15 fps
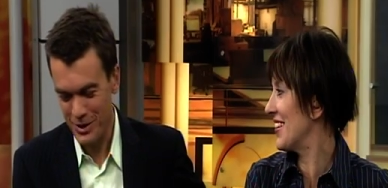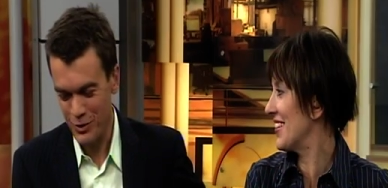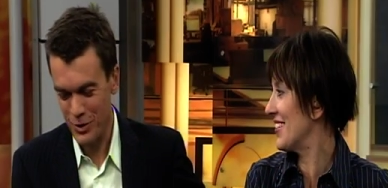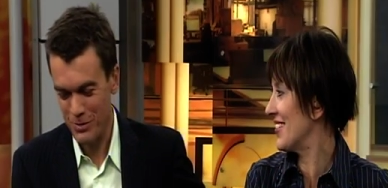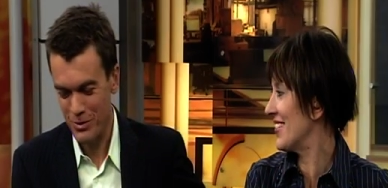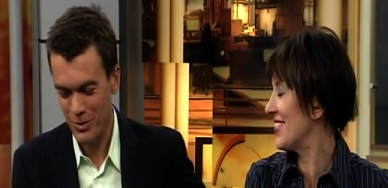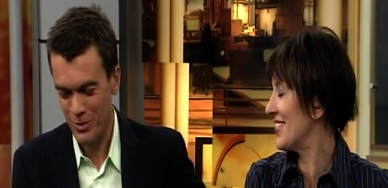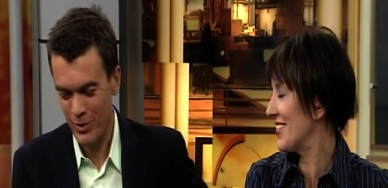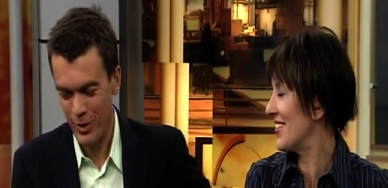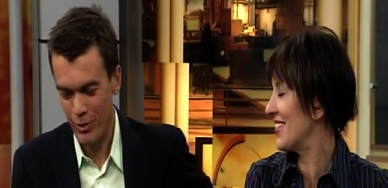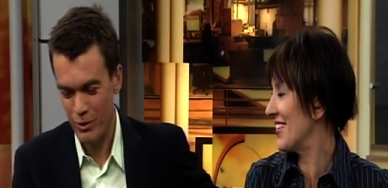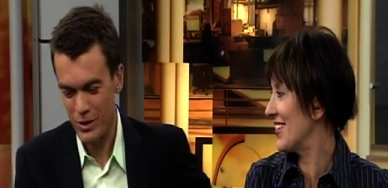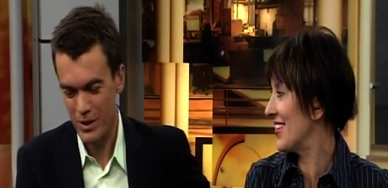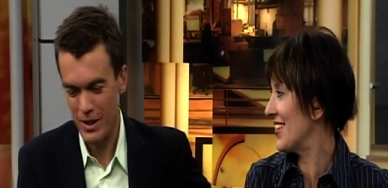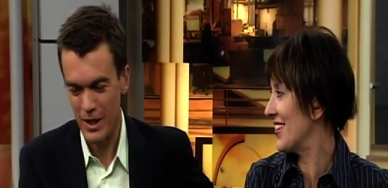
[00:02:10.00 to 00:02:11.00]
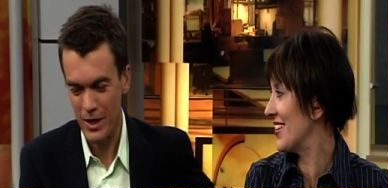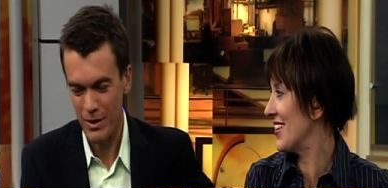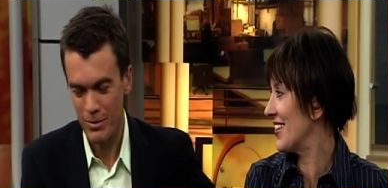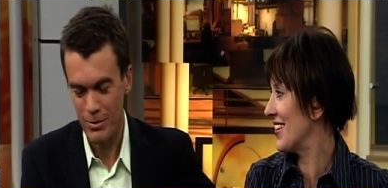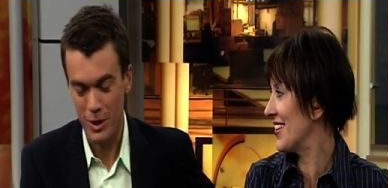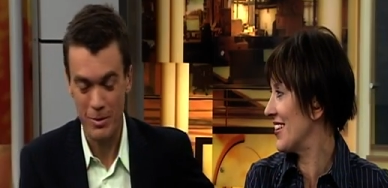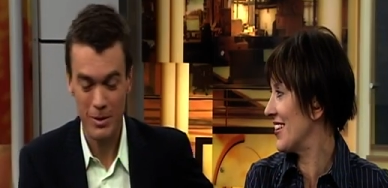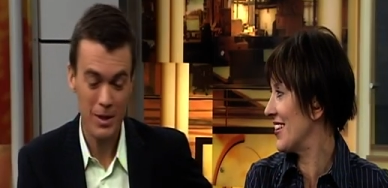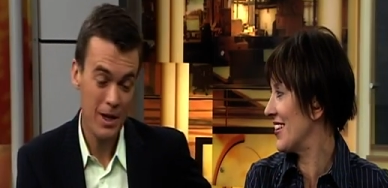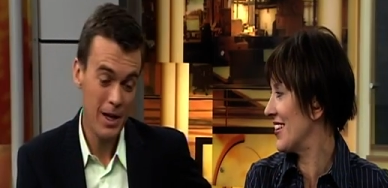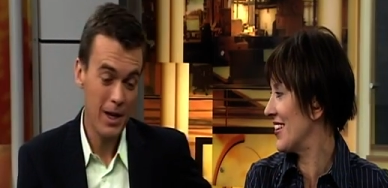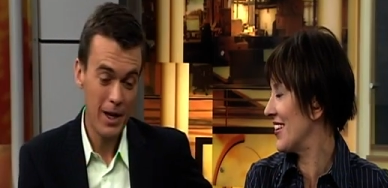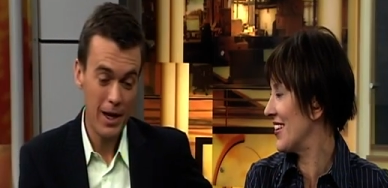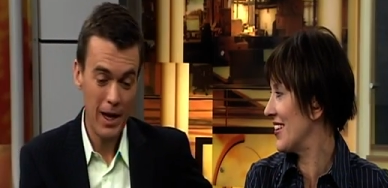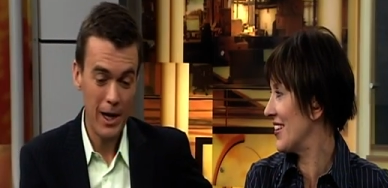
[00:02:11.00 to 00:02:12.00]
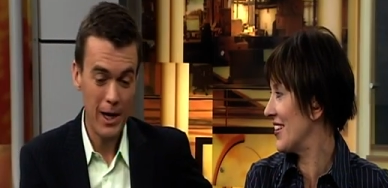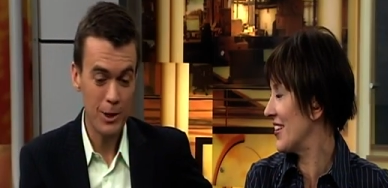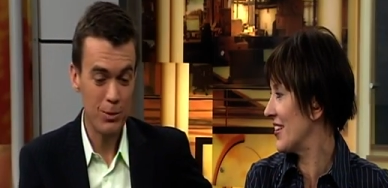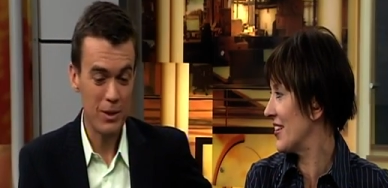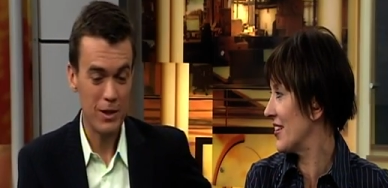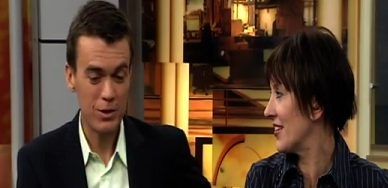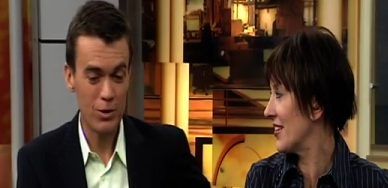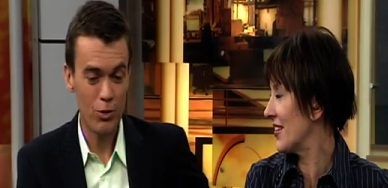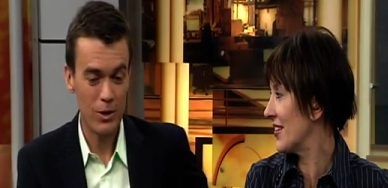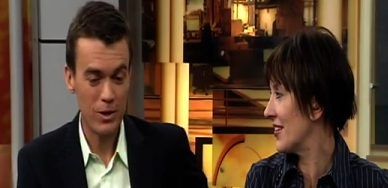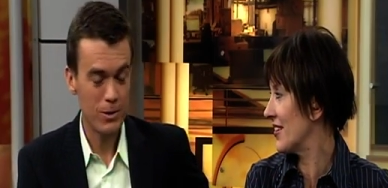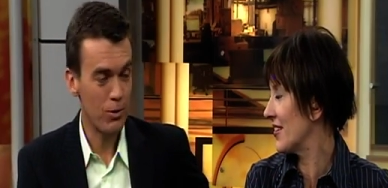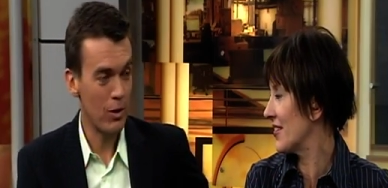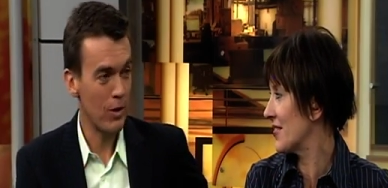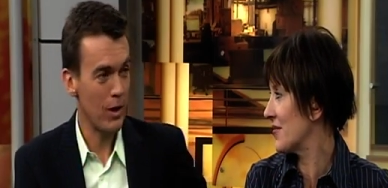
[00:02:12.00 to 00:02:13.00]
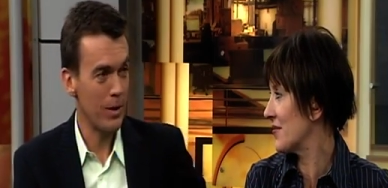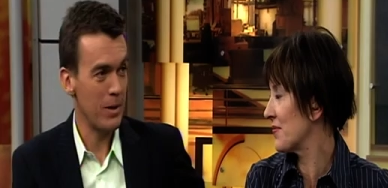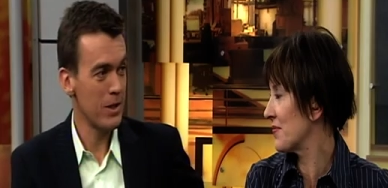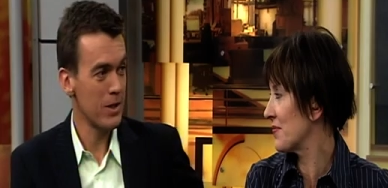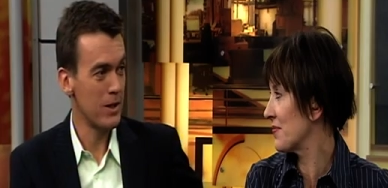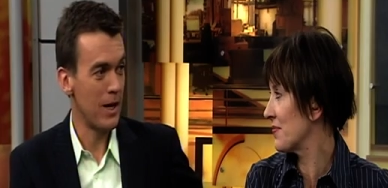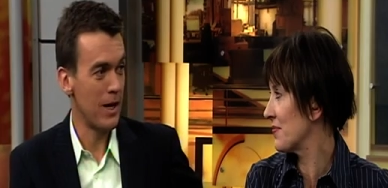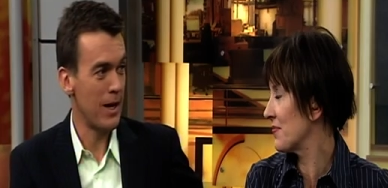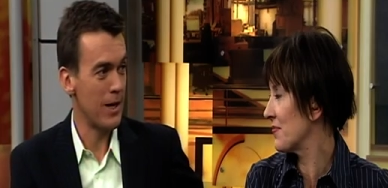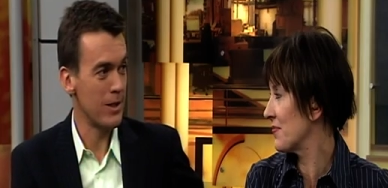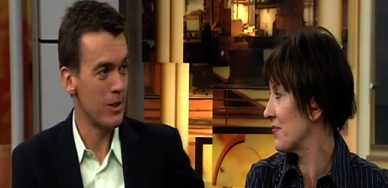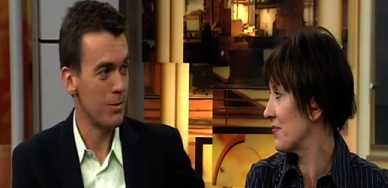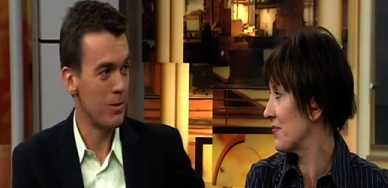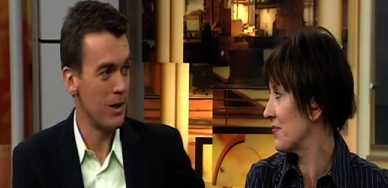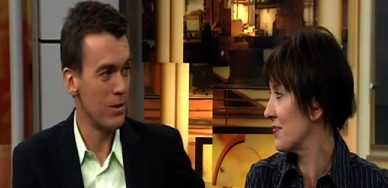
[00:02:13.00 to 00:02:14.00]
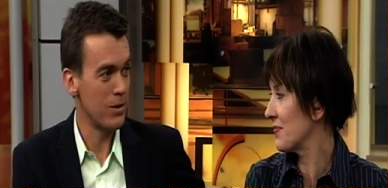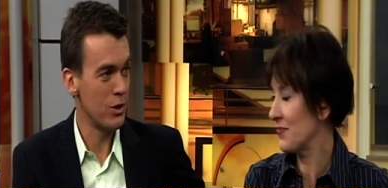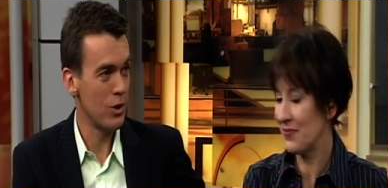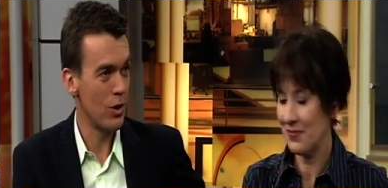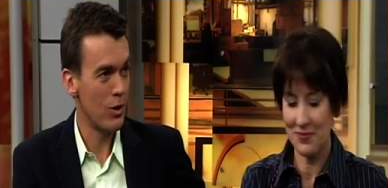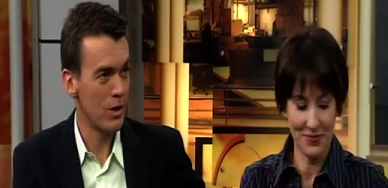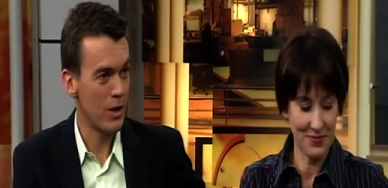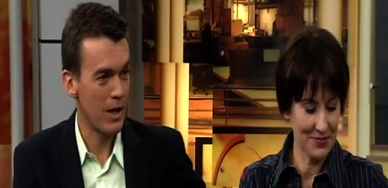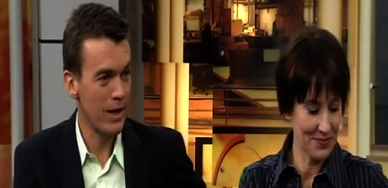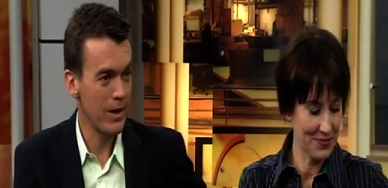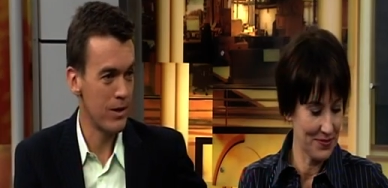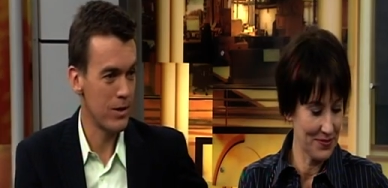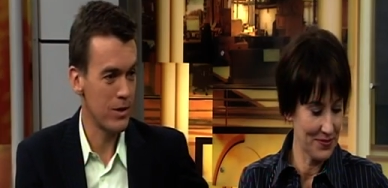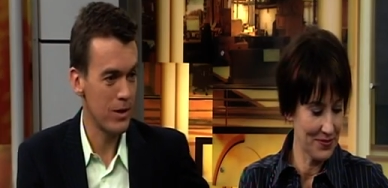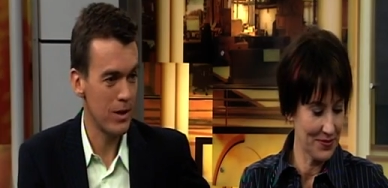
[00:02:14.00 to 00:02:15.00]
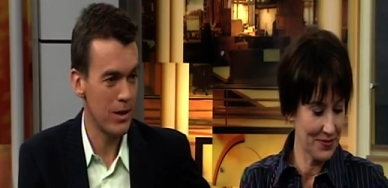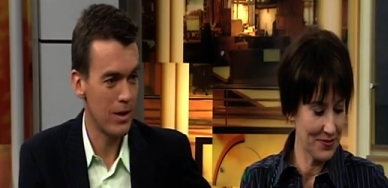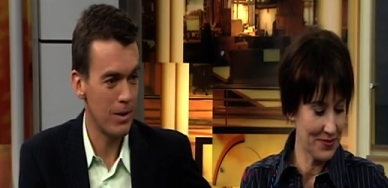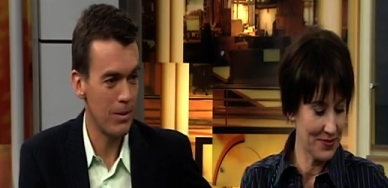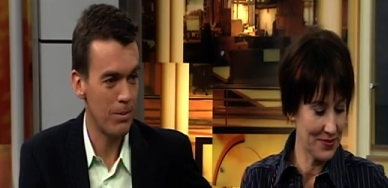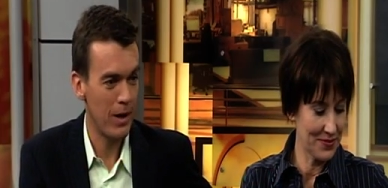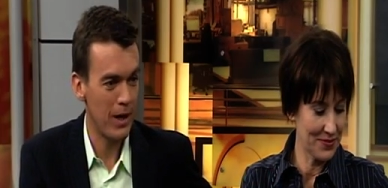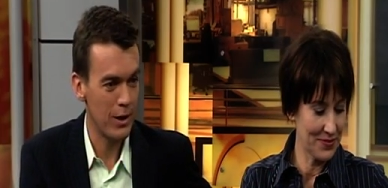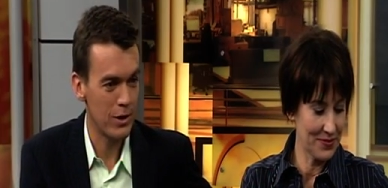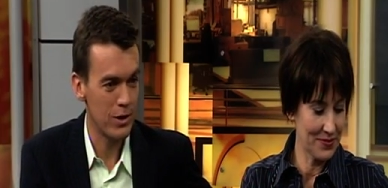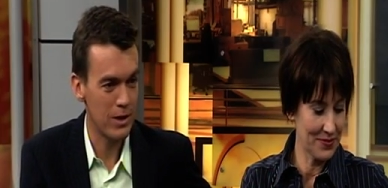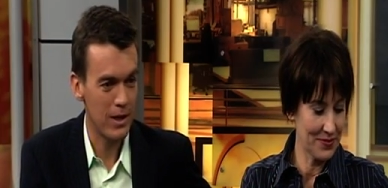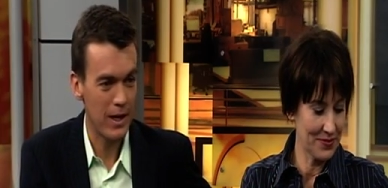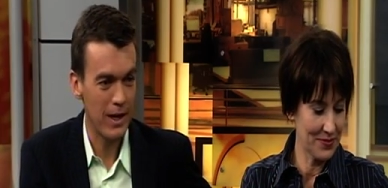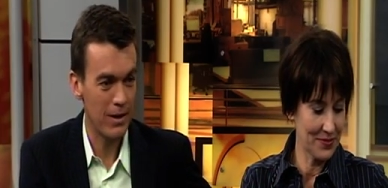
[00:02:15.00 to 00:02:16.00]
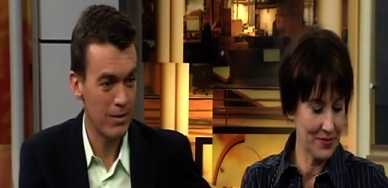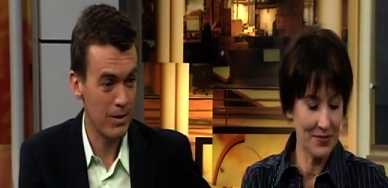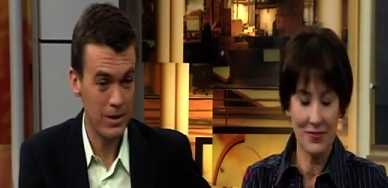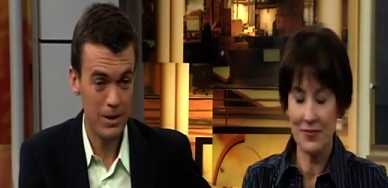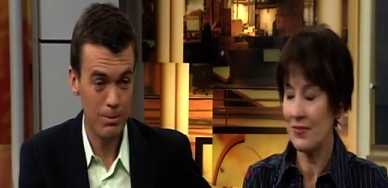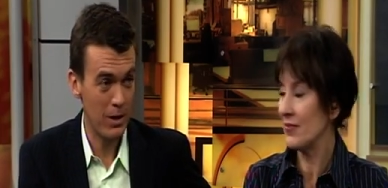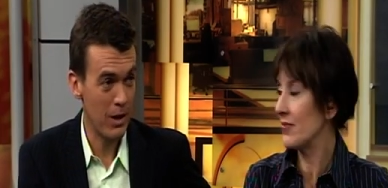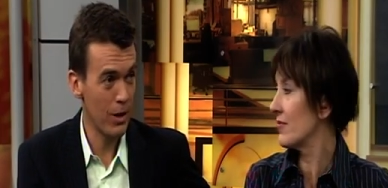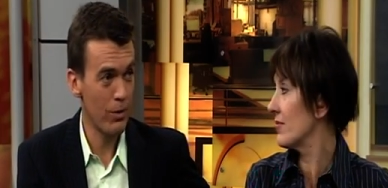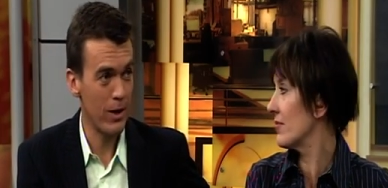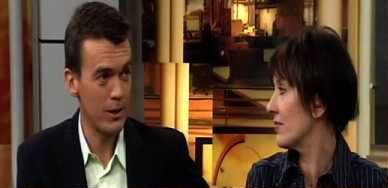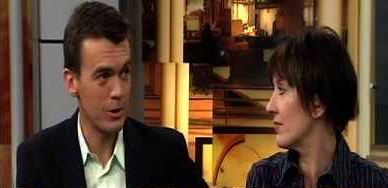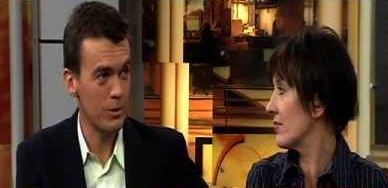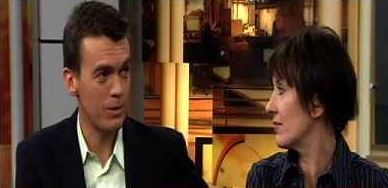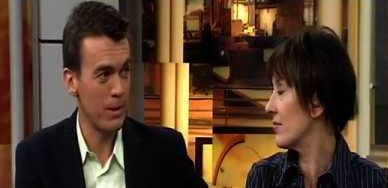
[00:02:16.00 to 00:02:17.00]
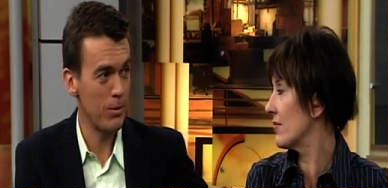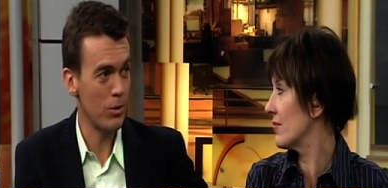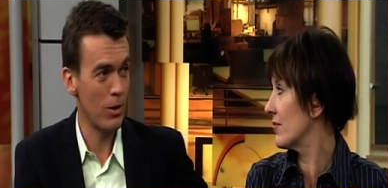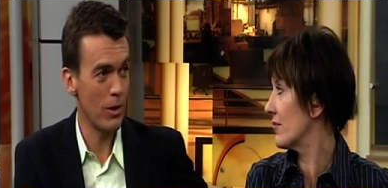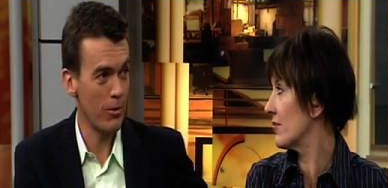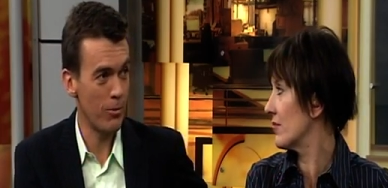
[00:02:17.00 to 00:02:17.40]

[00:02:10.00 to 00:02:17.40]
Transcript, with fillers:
Speaker 1: scripted or whether it's in the heat of the moment. And as we saw in this program yesterday, and as has been shown in the letters pages today, it polarises people. A lot